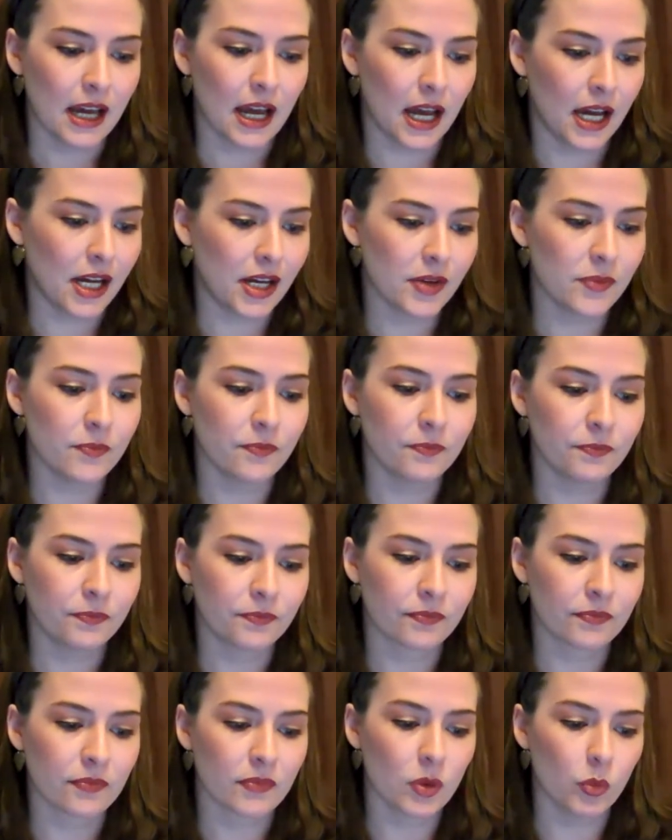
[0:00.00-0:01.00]

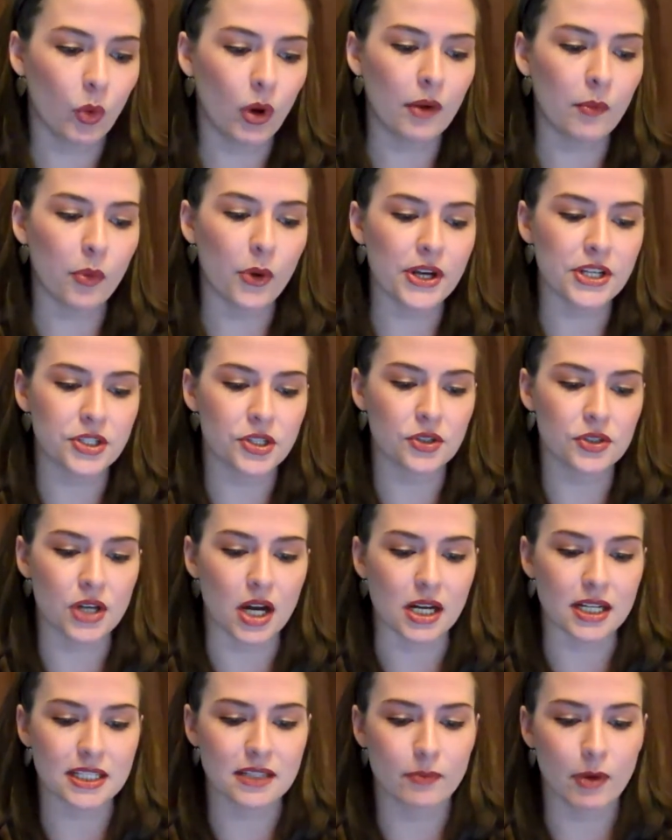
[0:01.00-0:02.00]
1.2
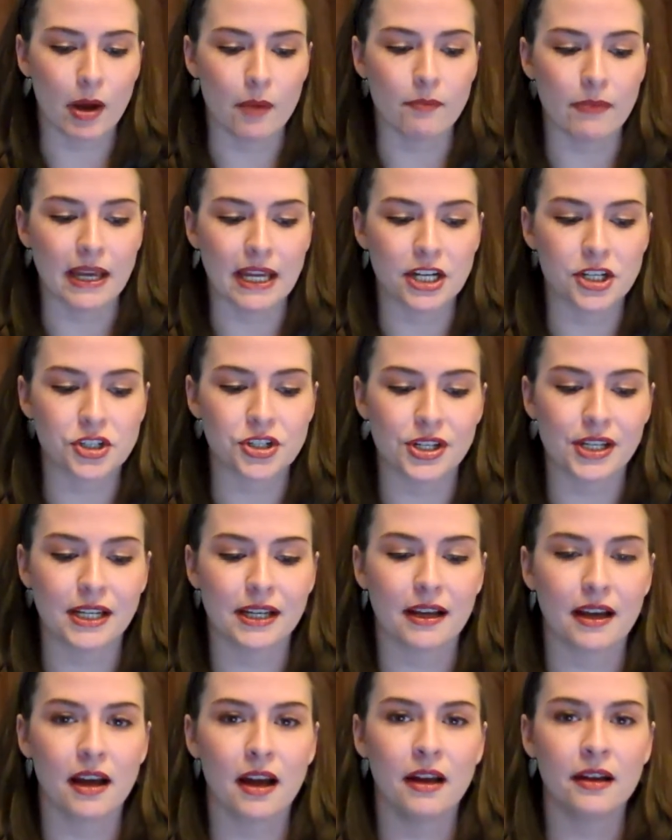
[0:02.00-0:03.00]
talks about
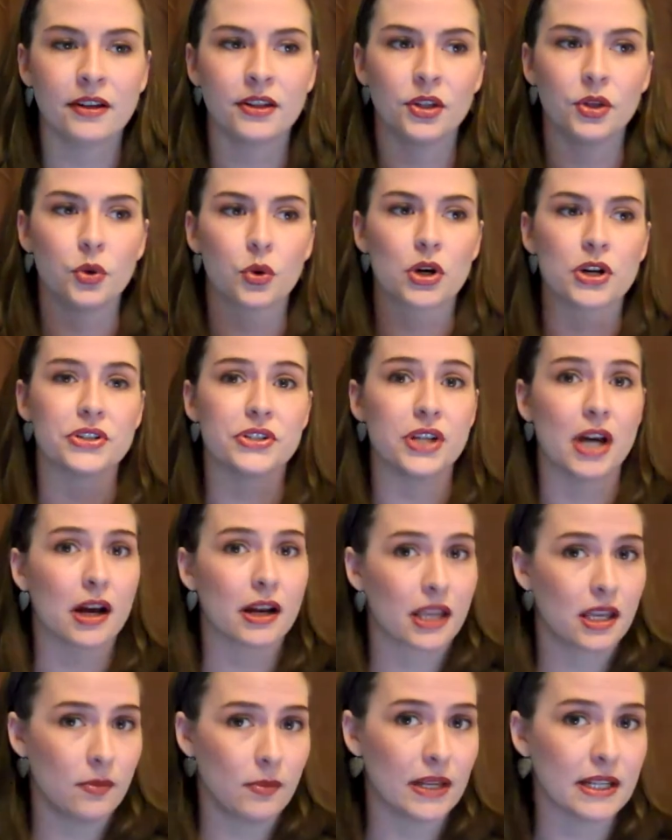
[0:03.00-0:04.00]
managing your
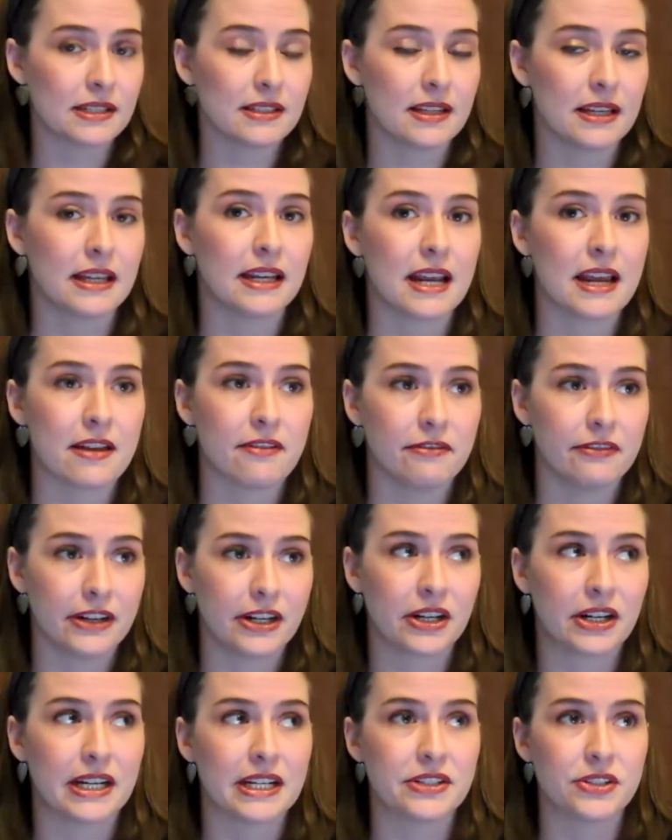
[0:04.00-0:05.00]
documents in a
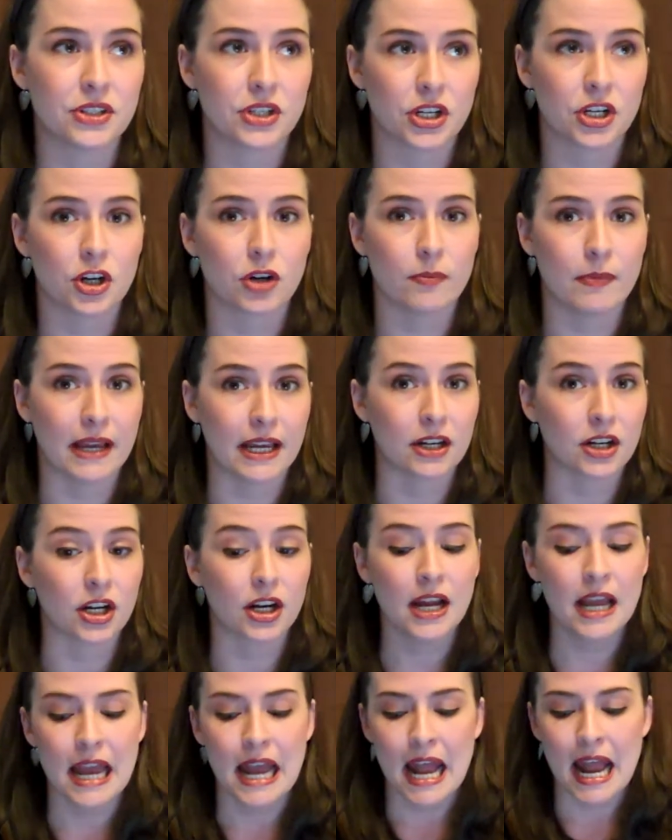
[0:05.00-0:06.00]
very secure manner,
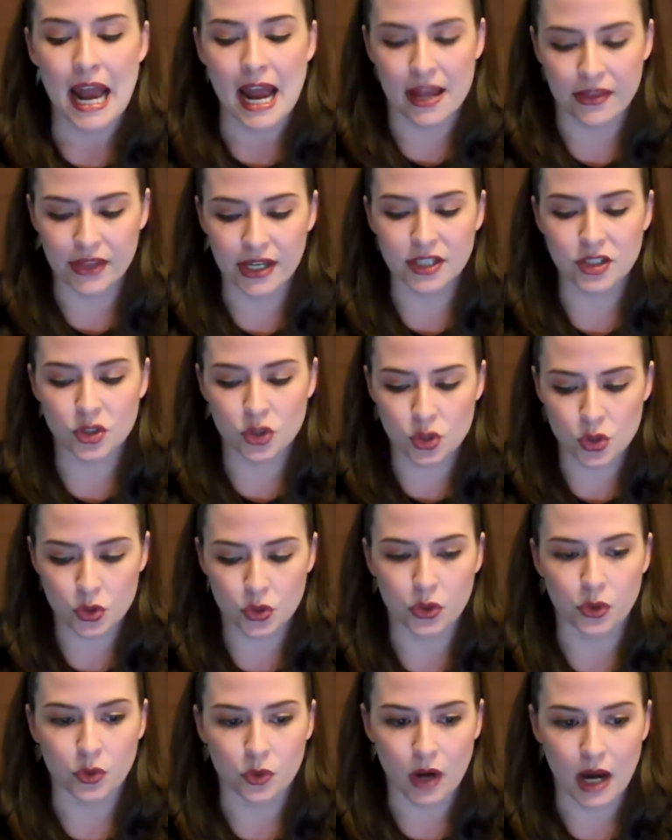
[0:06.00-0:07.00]
and that's
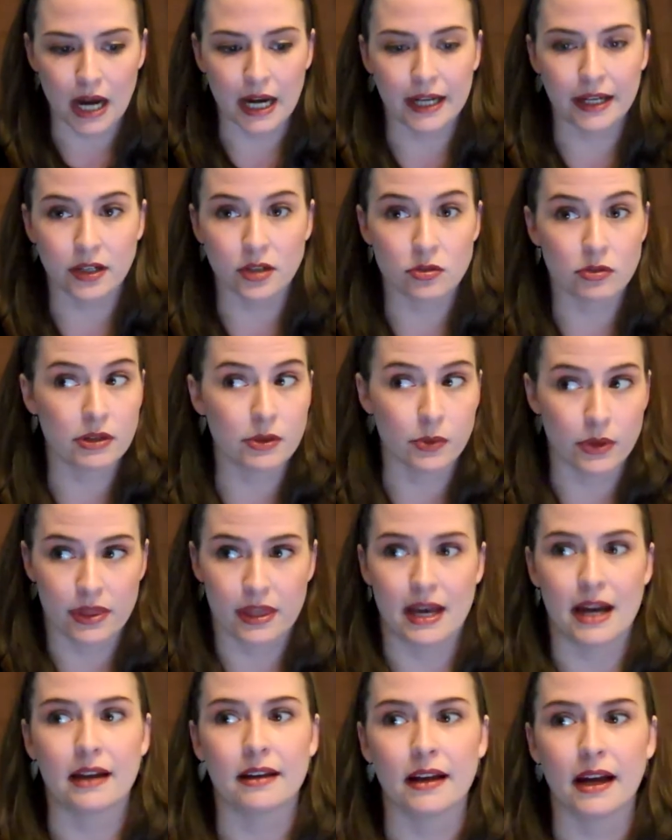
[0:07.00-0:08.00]
true. I agree with
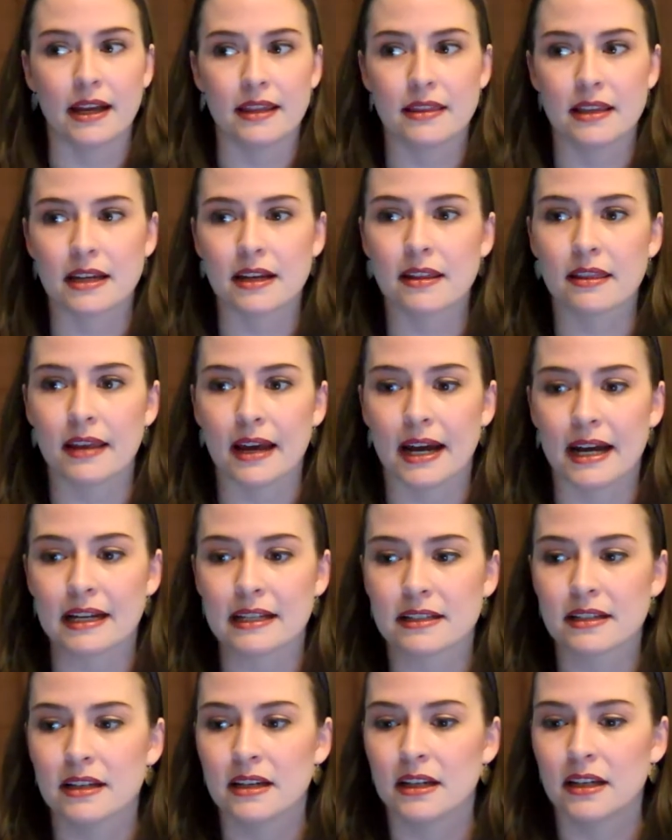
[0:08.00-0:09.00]
that. I think
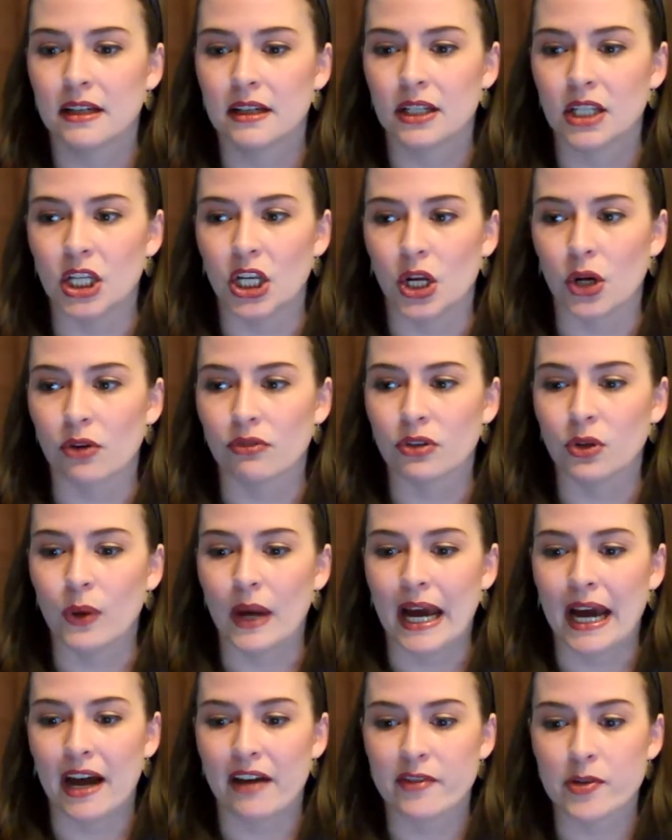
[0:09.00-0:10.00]
that, you know, if you
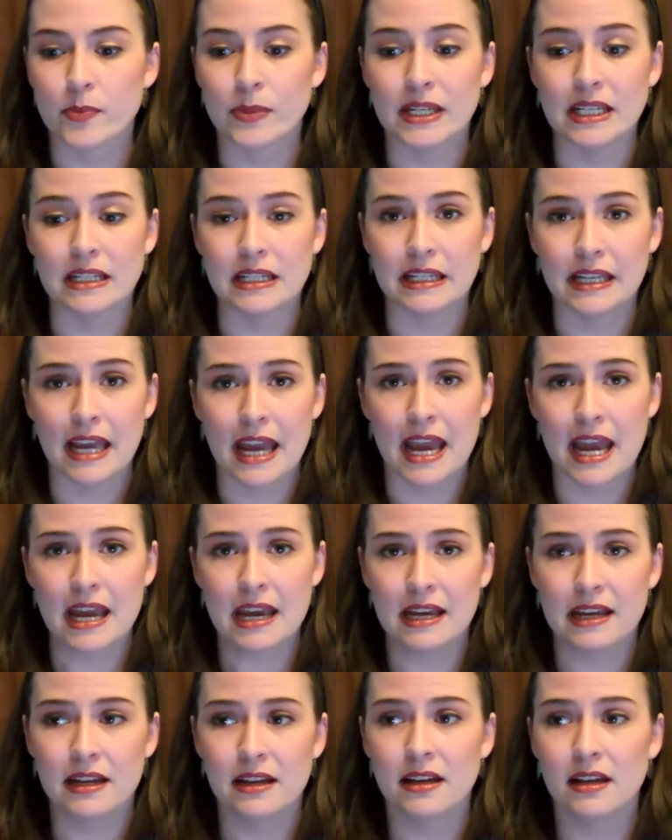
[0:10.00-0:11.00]
have a
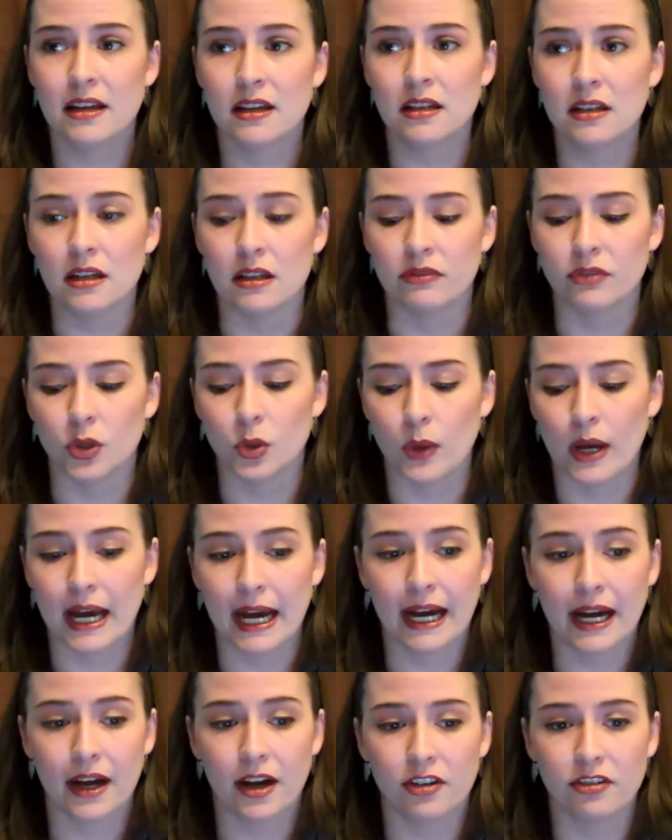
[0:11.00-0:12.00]
PDA, if you
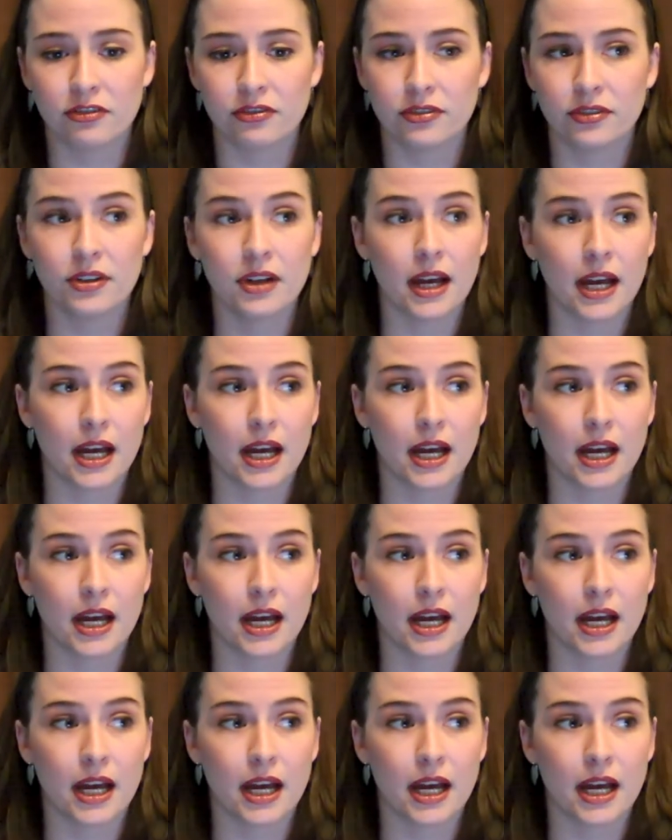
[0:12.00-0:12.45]
have